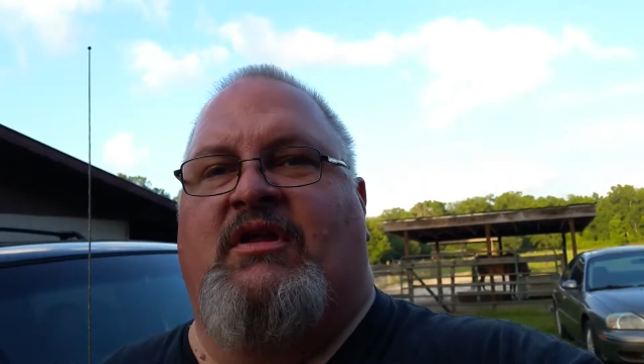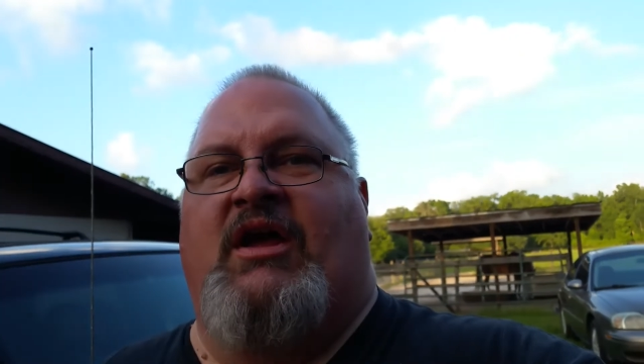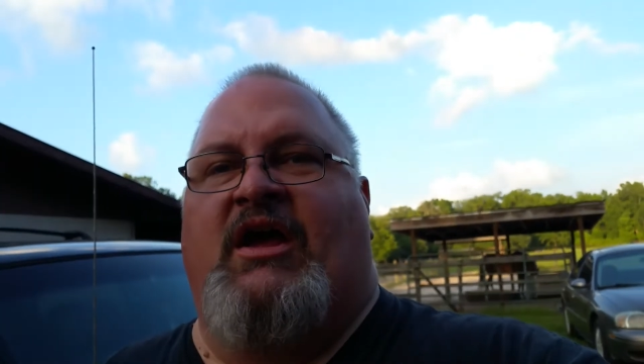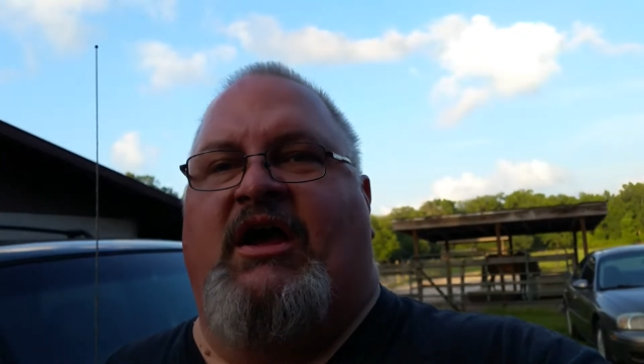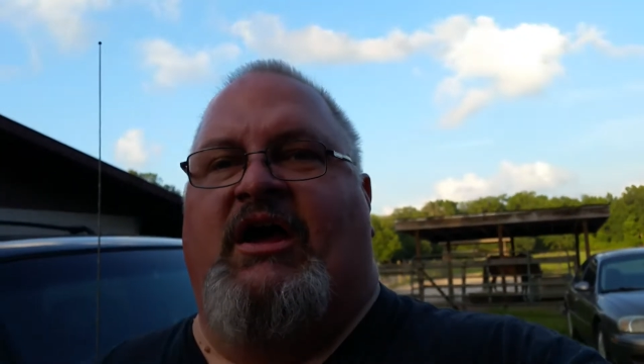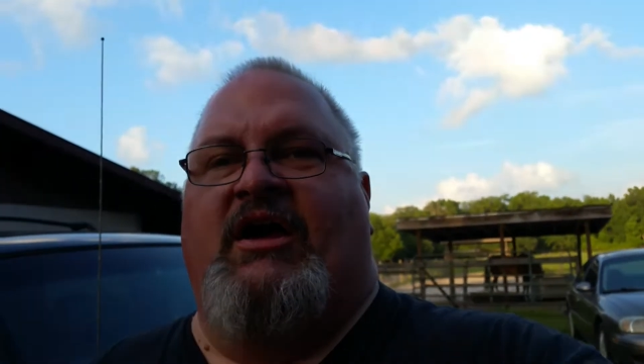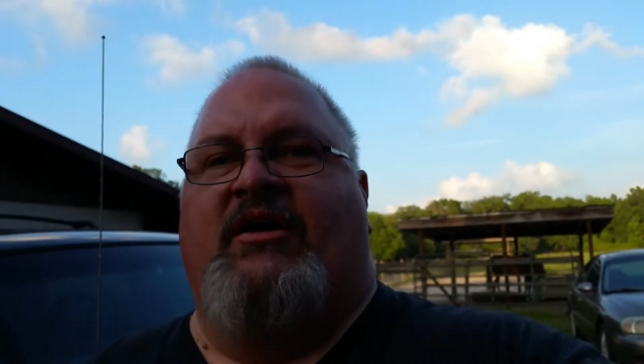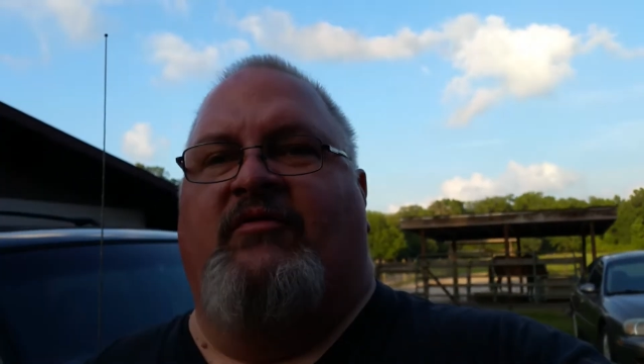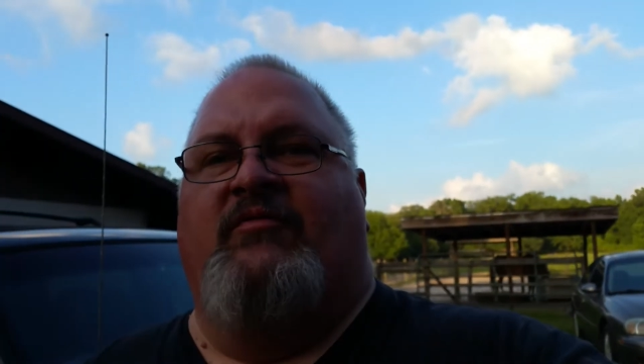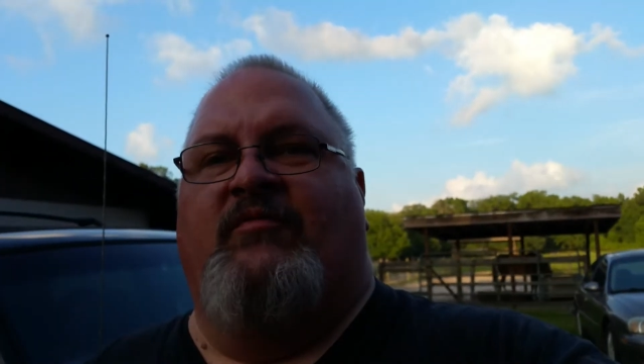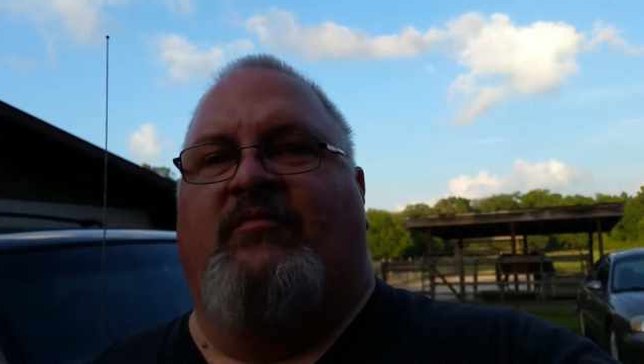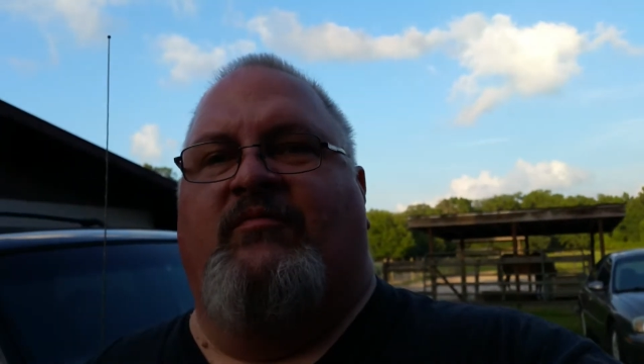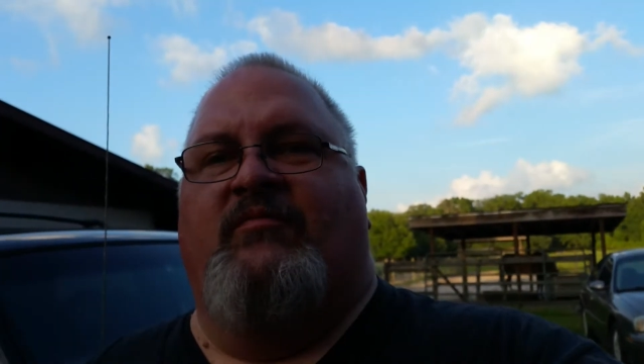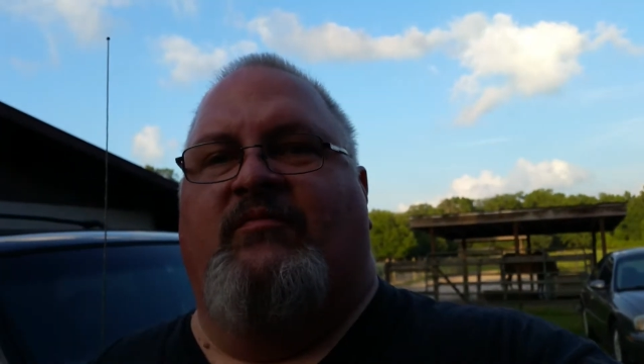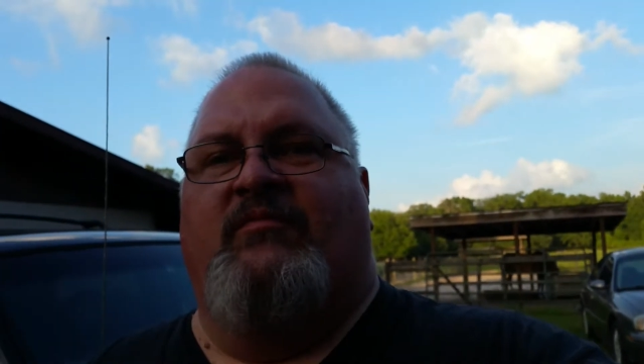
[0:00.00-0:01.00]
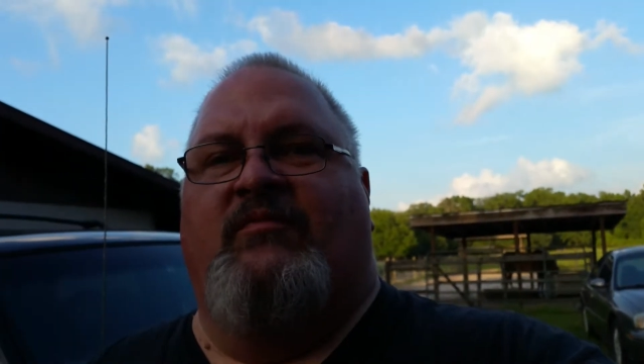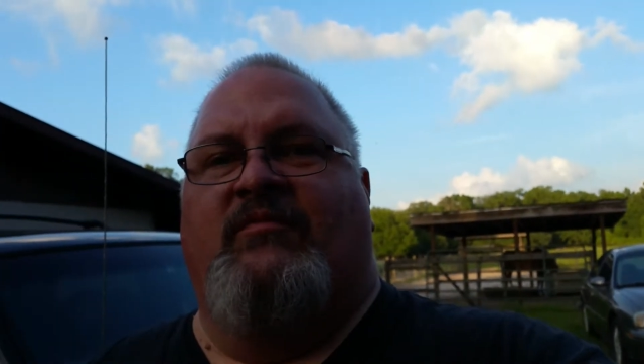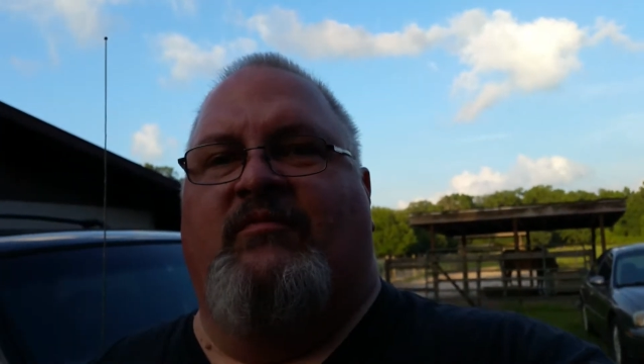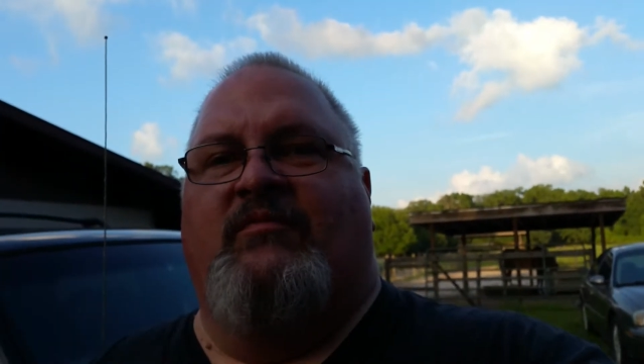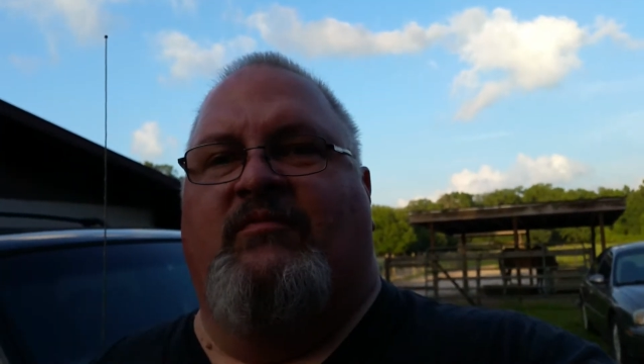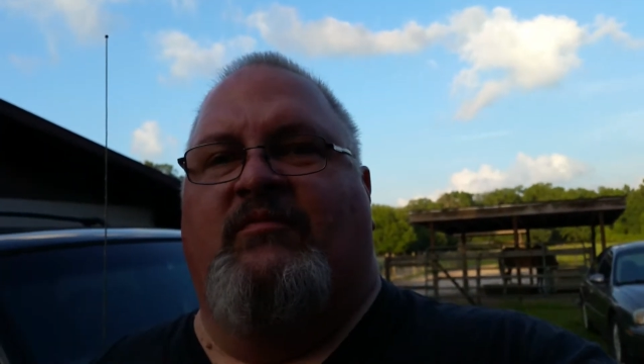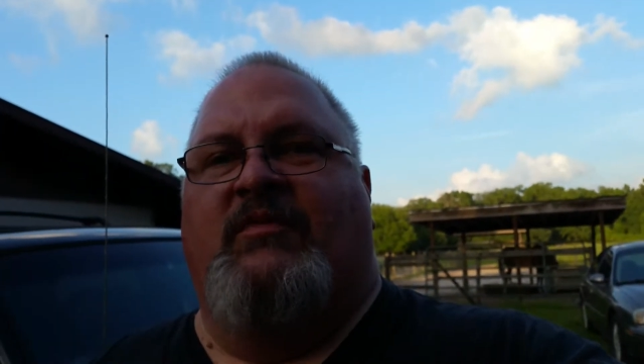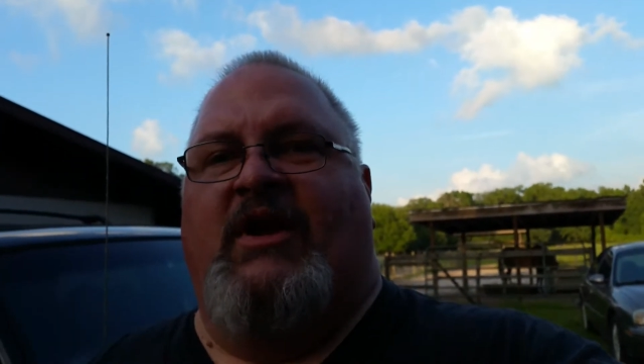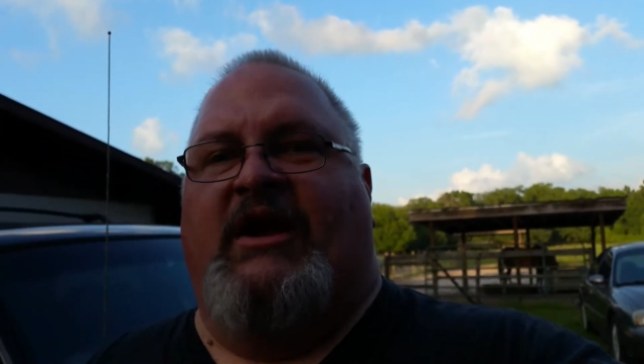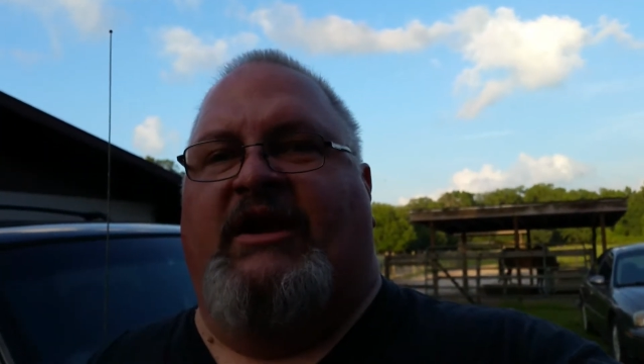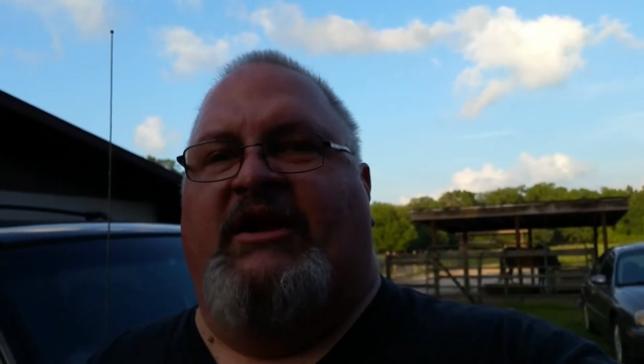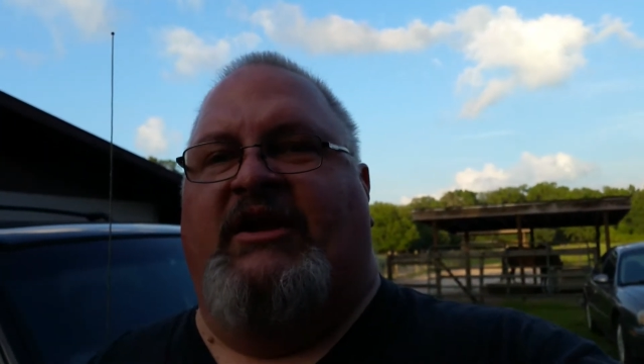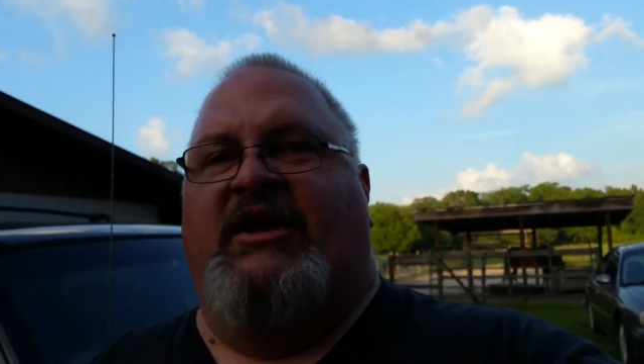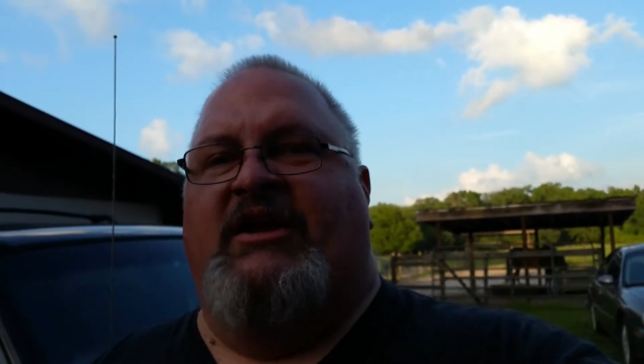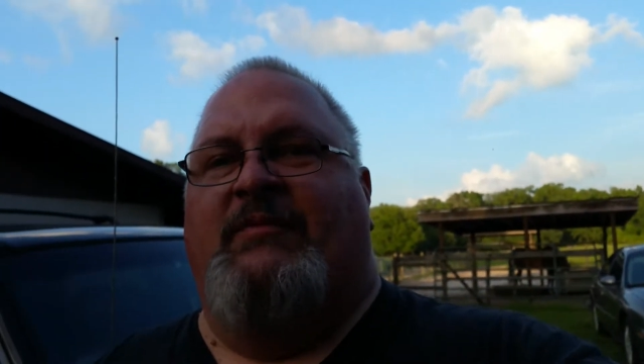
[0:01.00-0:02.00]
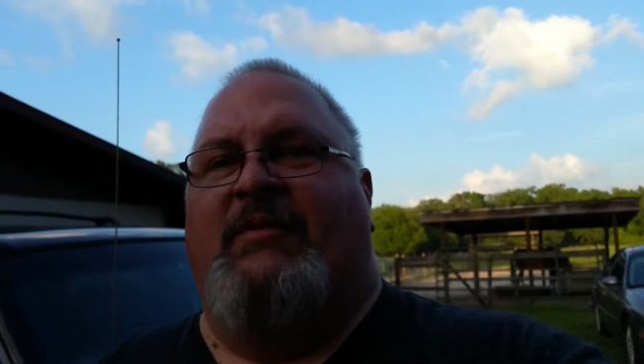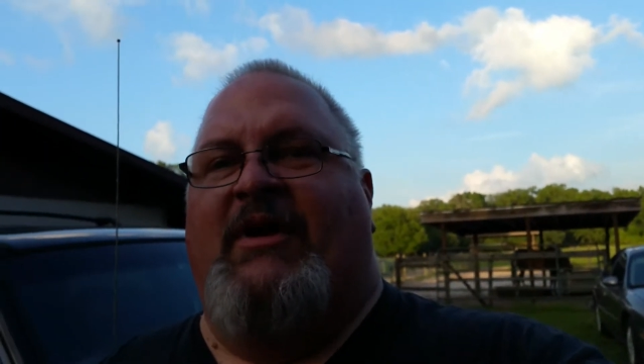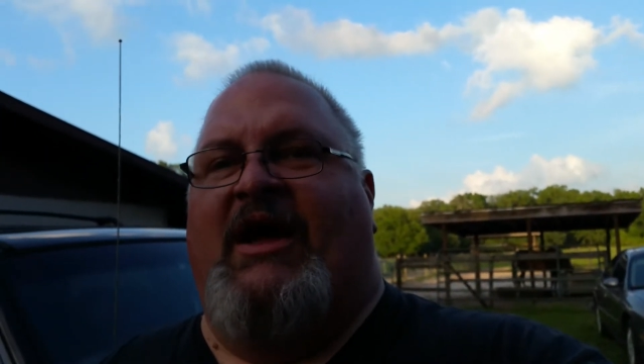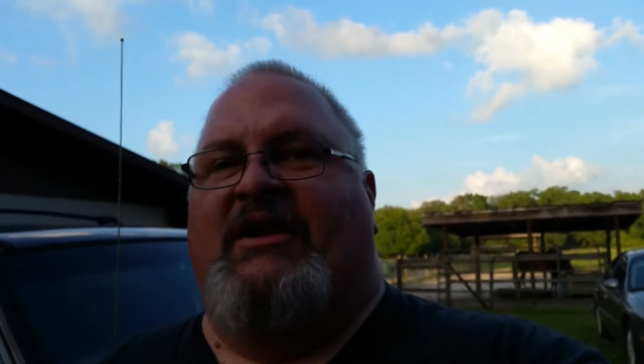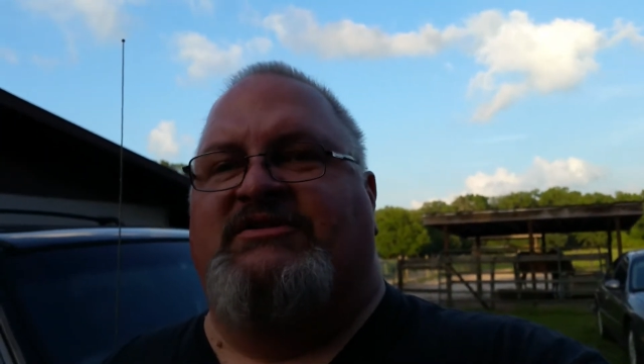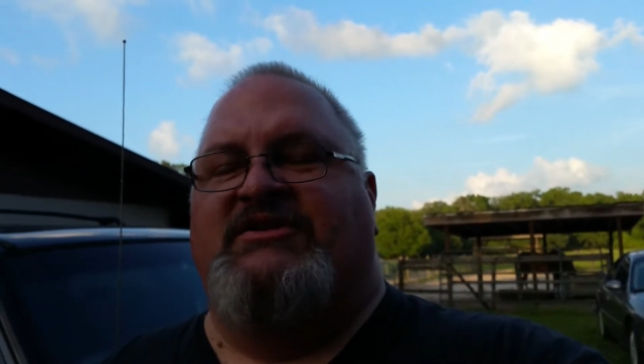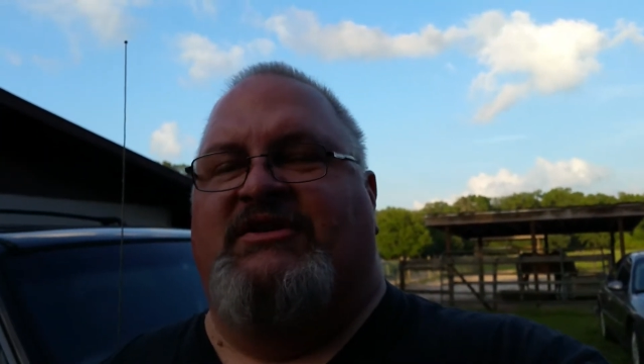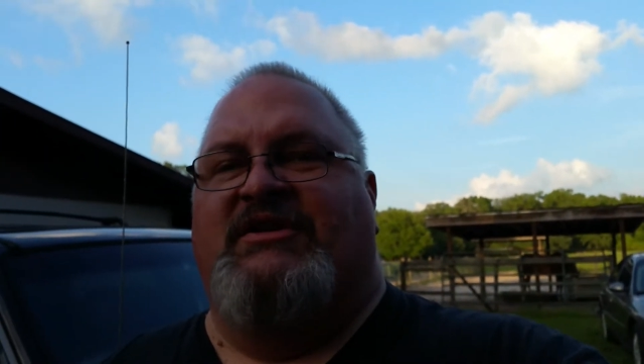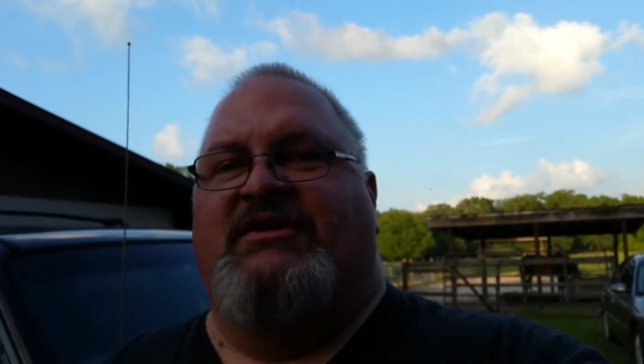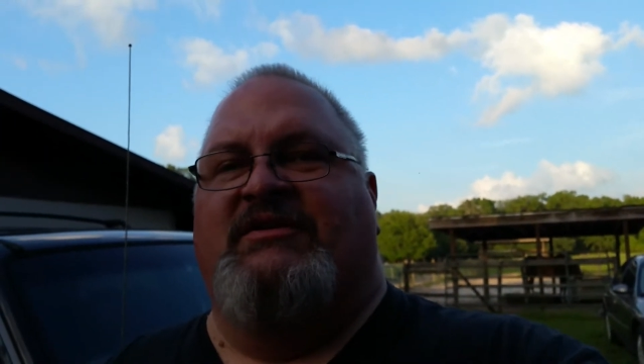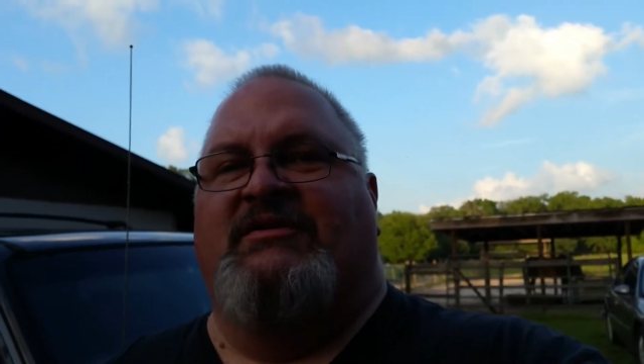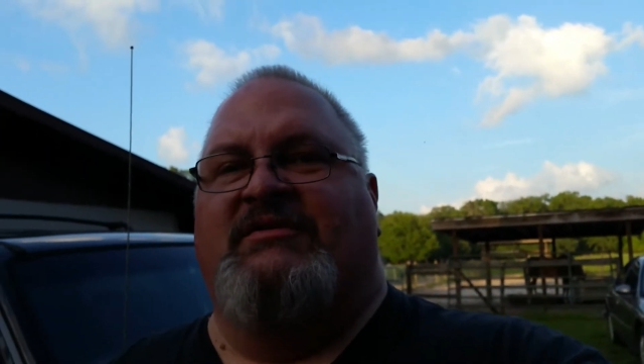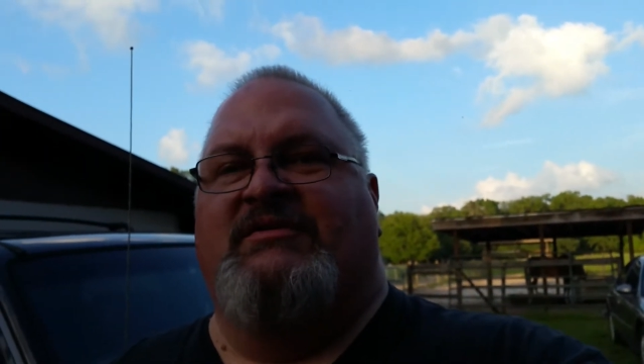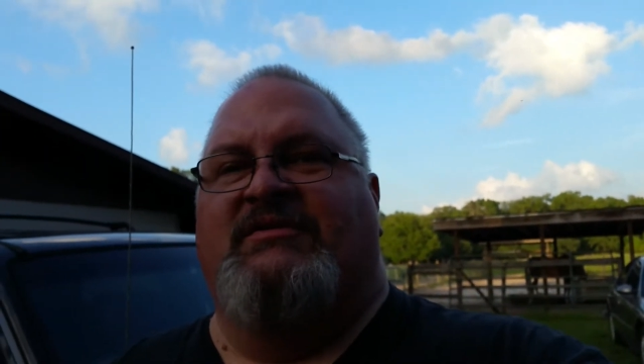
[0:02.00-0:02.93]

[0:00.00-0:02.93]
I could get them out to you